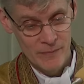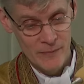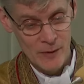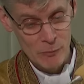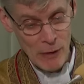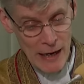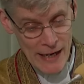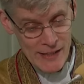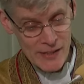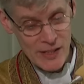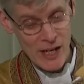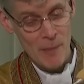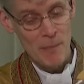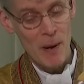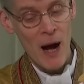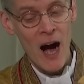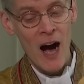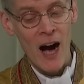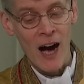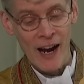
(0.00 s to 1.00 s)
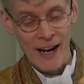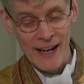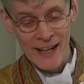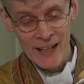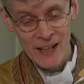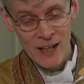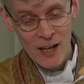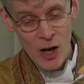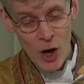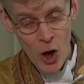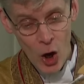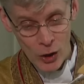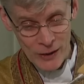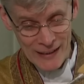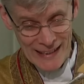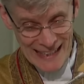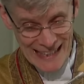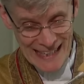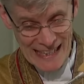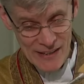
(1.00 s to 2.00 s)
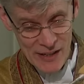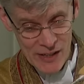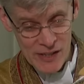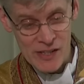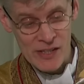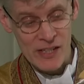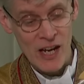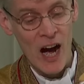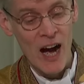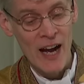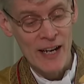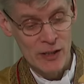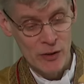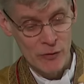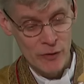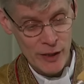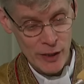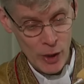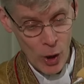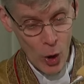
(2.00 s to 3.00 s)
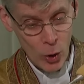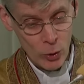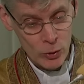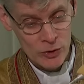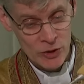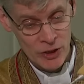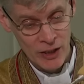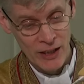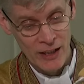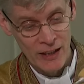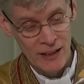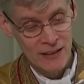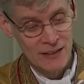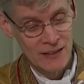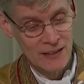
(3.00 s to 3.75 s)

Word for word: raised up high on either side of the altar